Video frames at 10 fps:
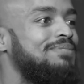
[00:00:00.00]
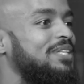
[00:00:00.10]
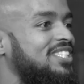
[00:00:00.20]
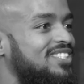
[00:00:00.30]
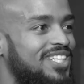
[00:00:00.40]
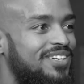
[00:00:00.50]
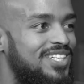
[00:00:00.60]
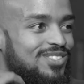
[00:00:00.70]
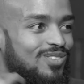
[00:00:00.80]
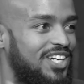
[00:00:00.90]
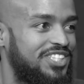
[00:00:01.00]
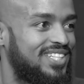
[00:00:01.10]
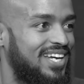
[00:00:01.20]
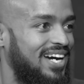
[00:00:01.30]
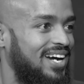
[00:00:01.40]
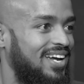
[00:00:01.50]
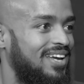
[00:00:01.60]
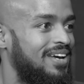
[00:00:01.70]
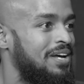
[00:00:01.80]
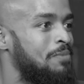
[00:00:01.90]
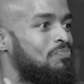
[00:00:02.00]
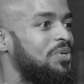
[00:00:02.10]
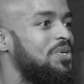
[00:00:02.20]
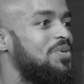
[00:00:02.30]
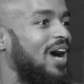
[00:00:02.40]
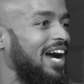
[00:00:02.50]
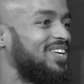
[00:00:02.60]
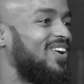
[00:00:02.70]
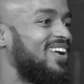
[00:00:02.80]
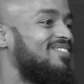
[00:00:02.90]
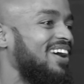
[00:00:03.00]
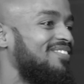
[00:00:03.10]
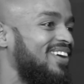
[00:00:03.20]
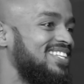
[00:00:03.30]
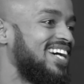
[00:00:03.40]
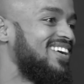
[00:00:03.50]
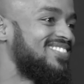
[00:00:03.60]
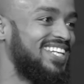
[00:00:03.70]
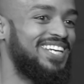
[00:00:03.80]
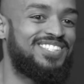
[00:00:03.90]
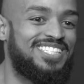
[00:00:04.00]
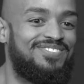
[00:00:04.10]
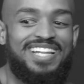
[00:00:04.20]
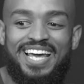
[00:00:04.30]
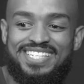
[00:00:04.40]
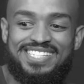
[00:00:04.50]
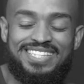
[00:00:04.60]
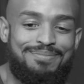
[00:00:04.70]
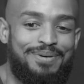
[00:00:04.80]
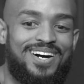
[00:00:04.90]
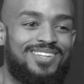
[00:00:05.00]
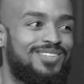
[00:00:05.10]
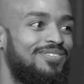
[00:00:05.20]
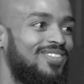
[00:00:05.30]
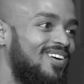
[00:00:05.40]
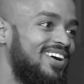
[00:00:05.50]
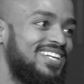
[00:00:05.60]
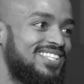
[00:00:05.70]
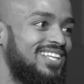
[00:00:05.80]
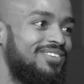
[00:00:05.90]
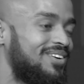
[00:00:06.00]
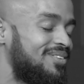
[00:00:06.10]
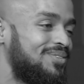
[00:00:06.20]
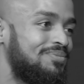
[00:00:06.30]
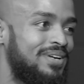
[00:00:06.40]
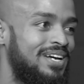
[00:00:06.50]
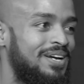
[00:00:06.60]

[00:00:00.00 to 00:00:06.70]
mysterious Russian guy who I'd go to my friend's house and he would just be like sleeping on the floor in his living room.